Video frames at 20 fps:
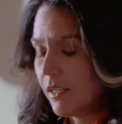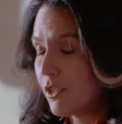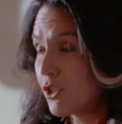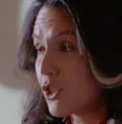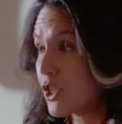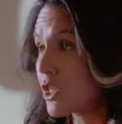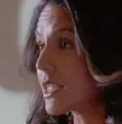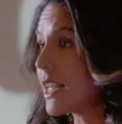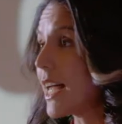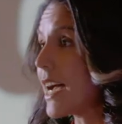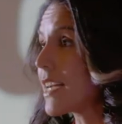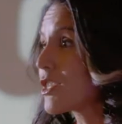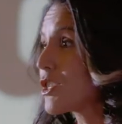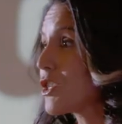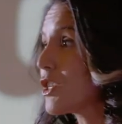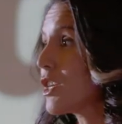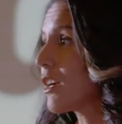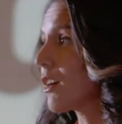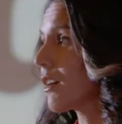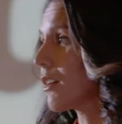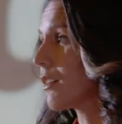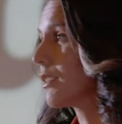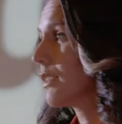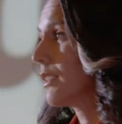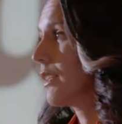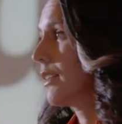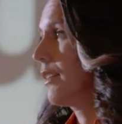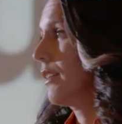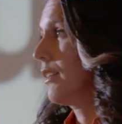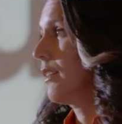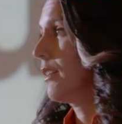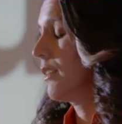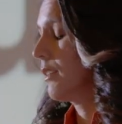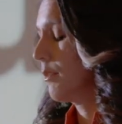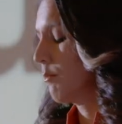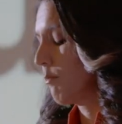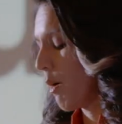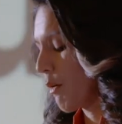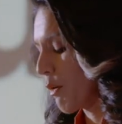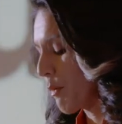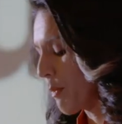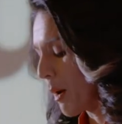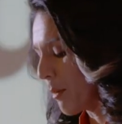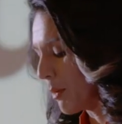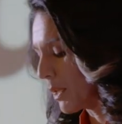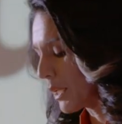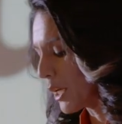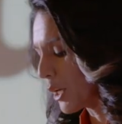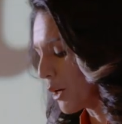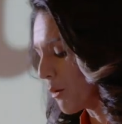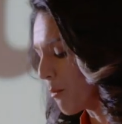Just last year, my Republican